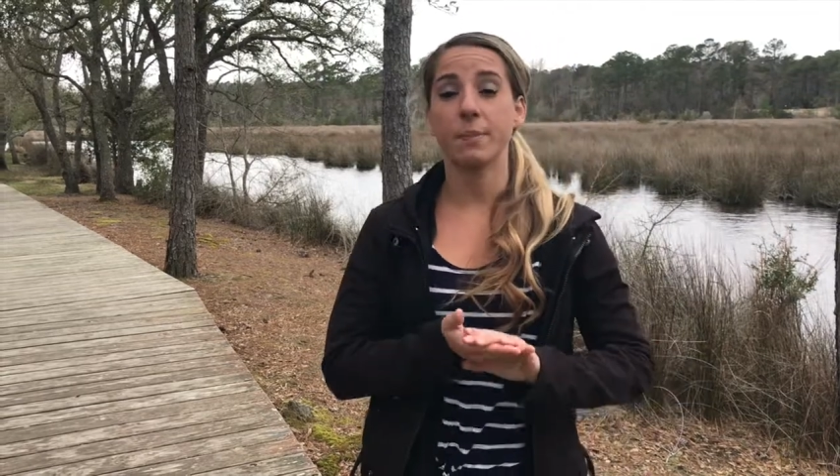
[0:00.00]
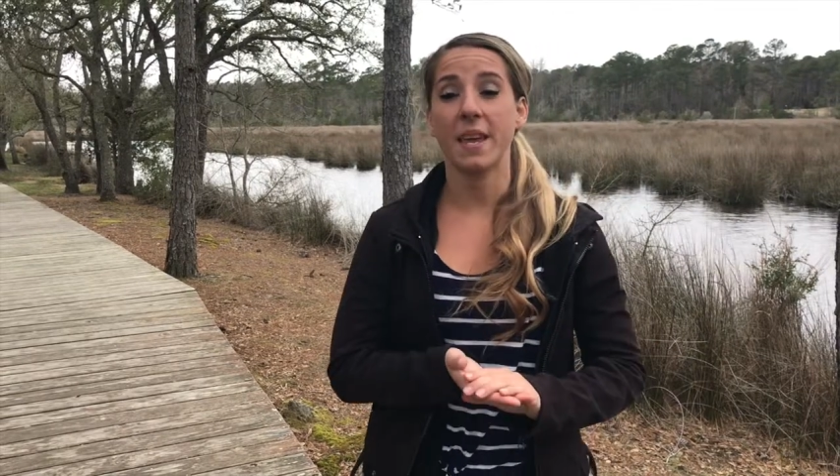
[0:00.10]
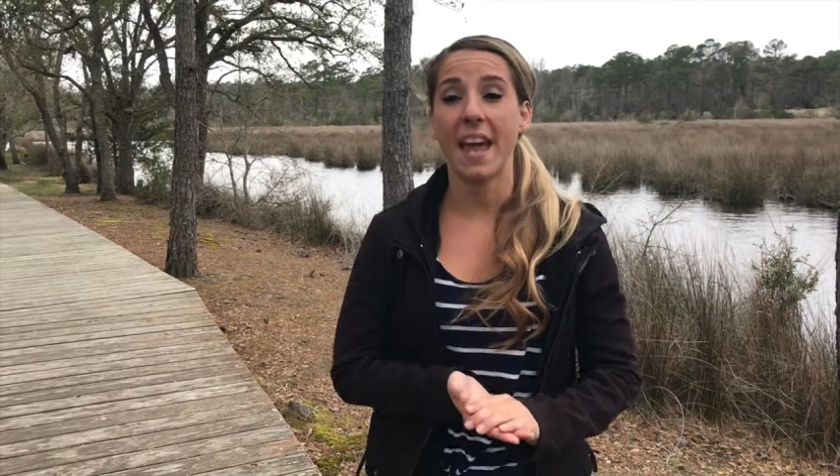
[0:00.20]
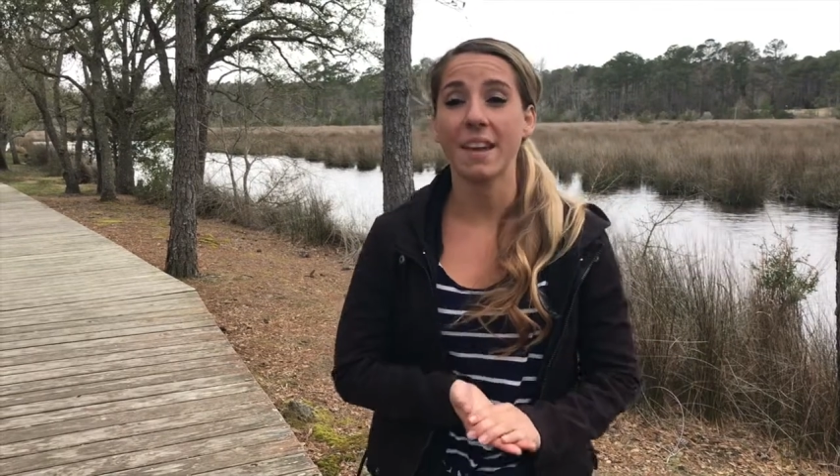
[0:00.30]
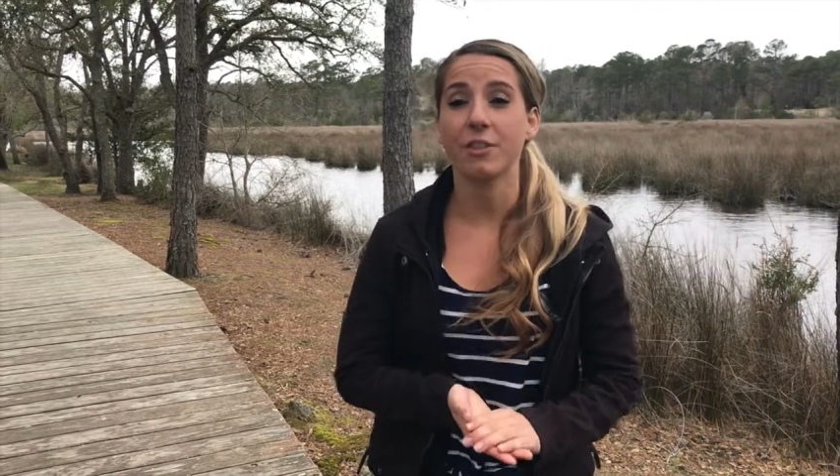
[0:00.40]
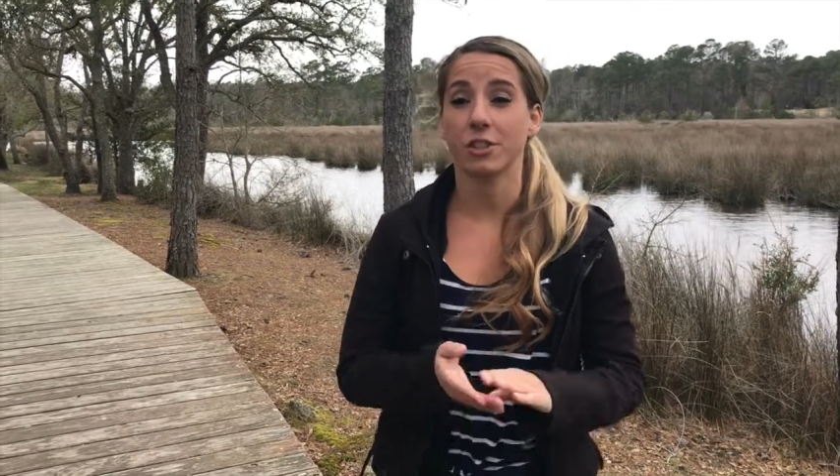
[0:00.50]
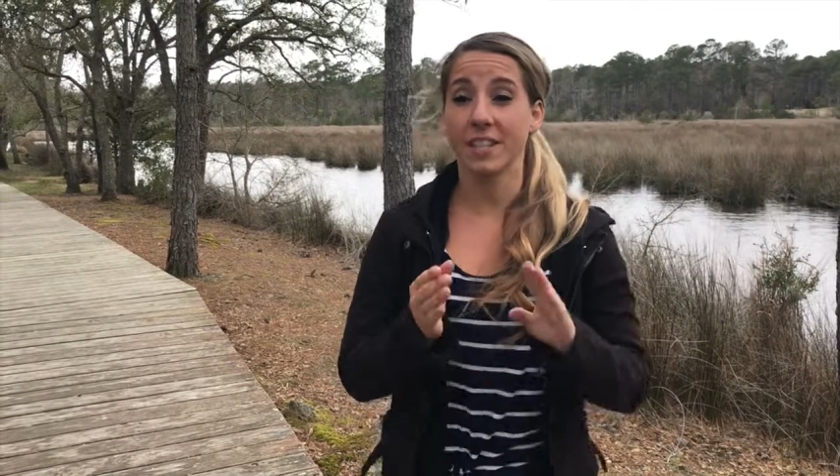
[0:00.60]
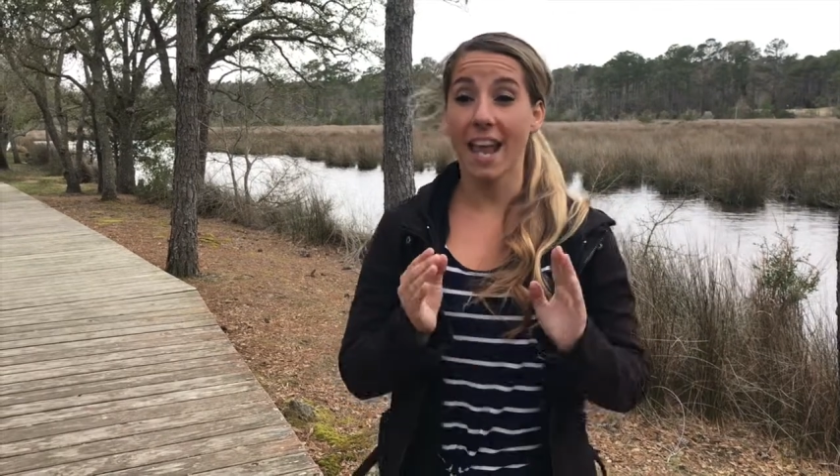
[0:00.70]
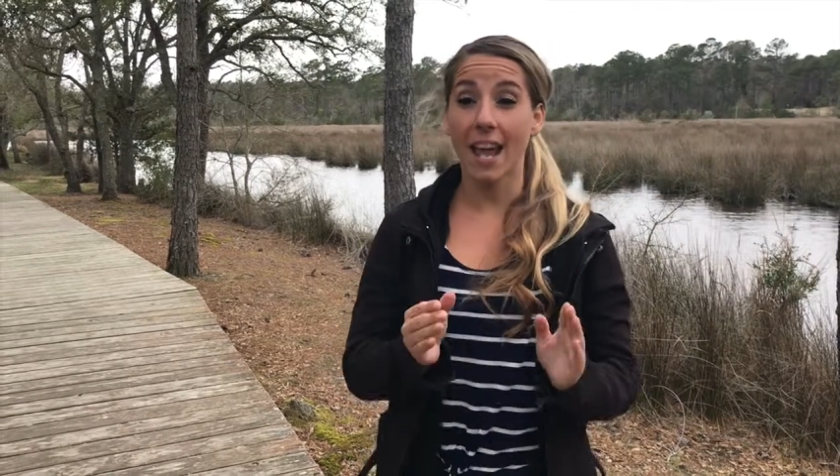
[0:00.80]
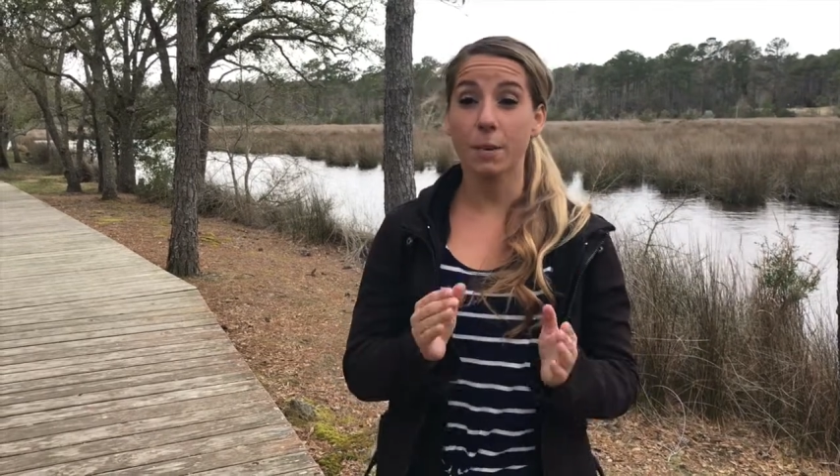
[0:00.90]
behaviors
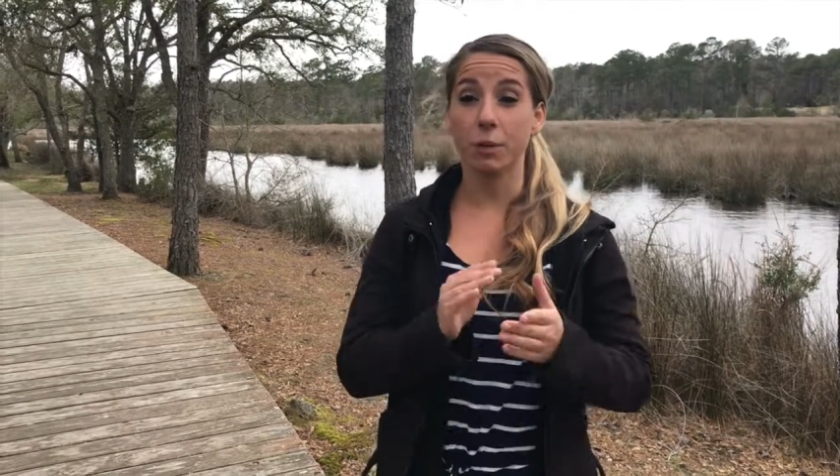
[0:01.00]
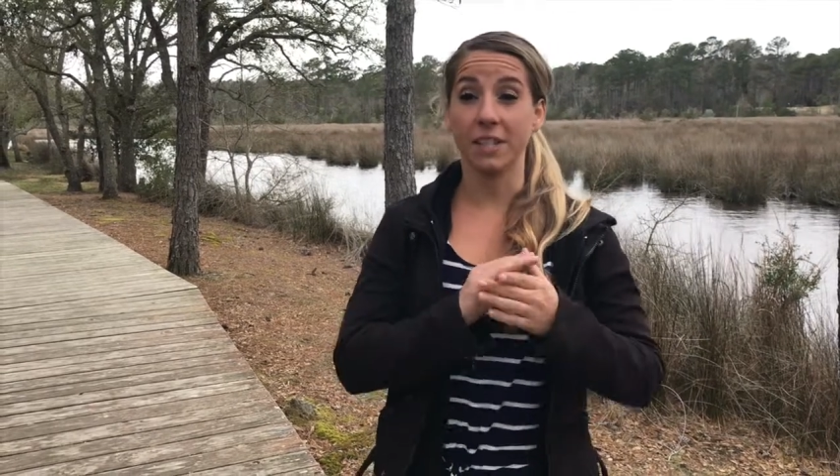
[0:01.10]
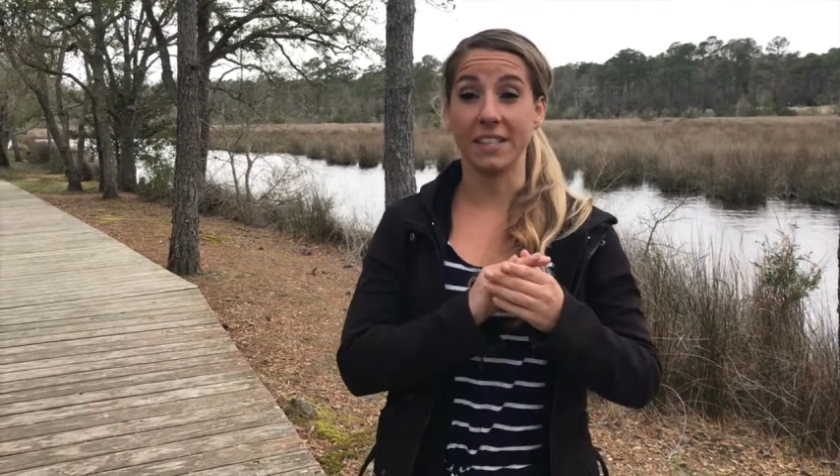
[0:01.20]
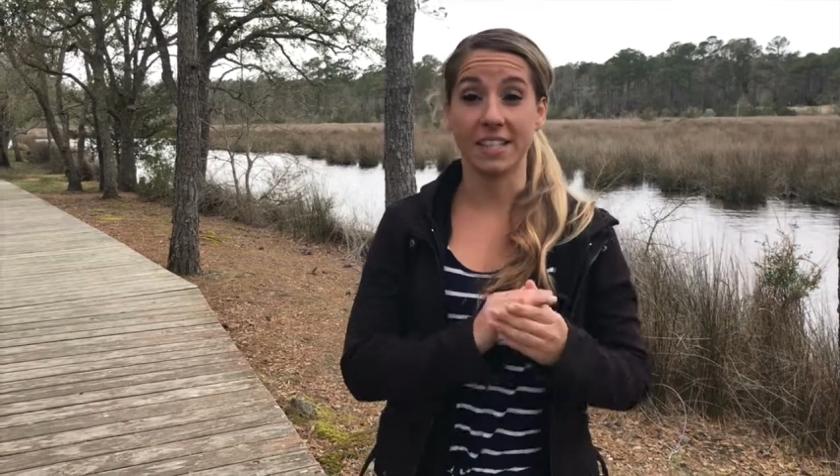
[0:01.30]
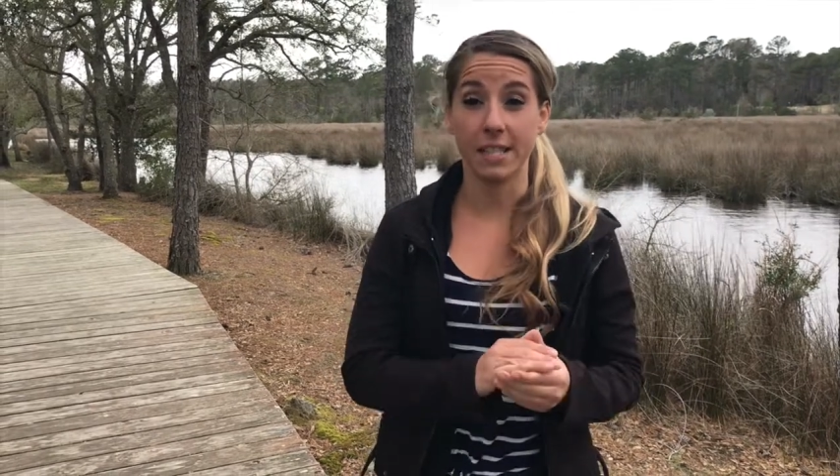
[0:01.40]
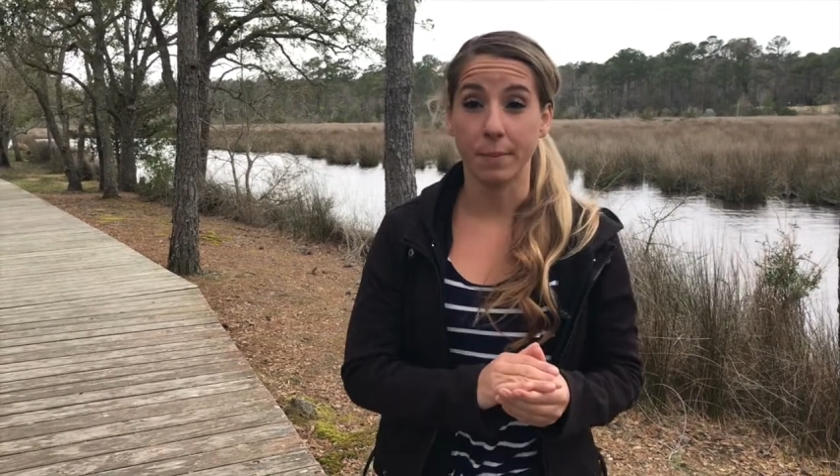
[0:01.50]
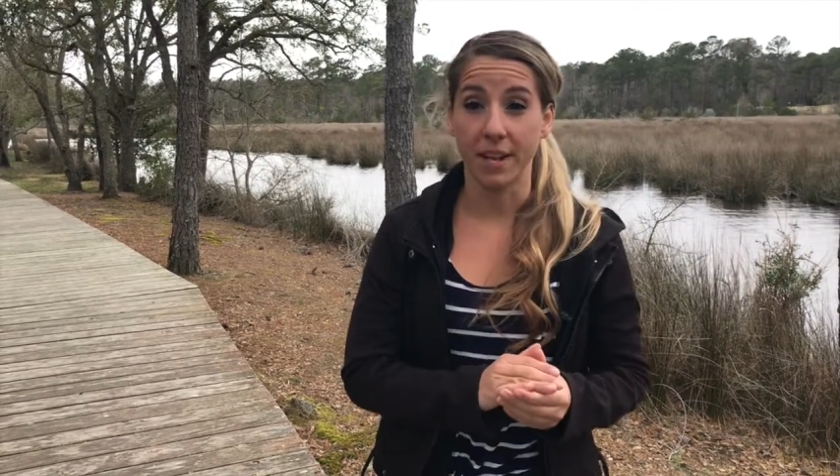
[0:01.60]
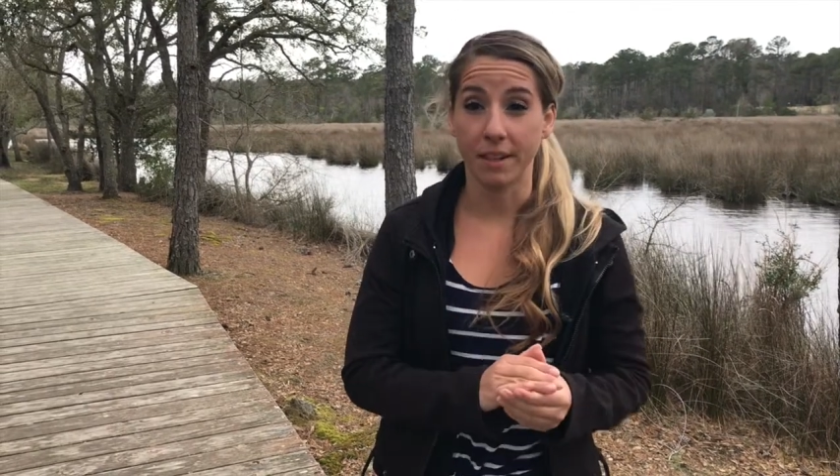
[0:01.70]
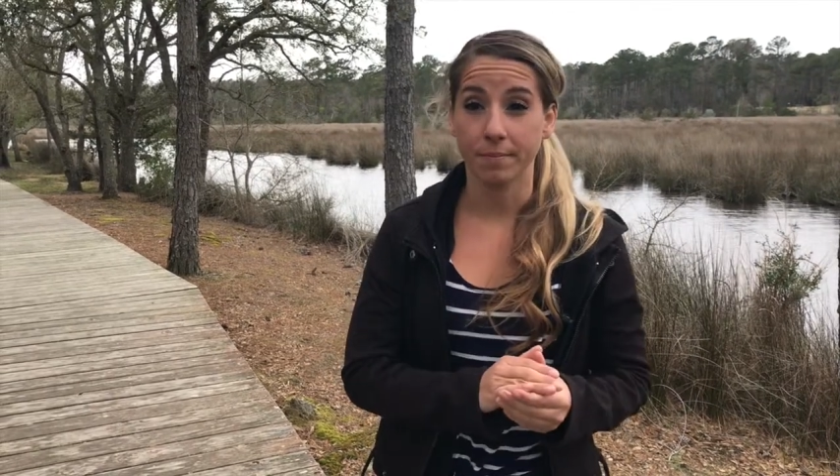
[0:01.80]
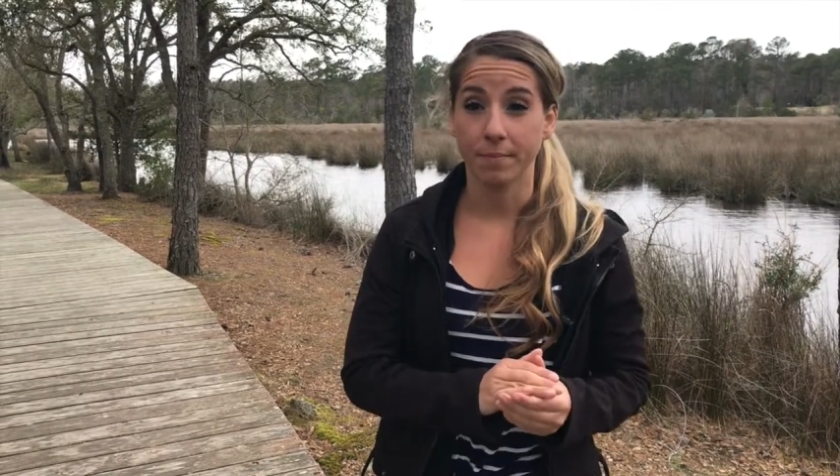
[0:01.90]
the animal is exhibiting.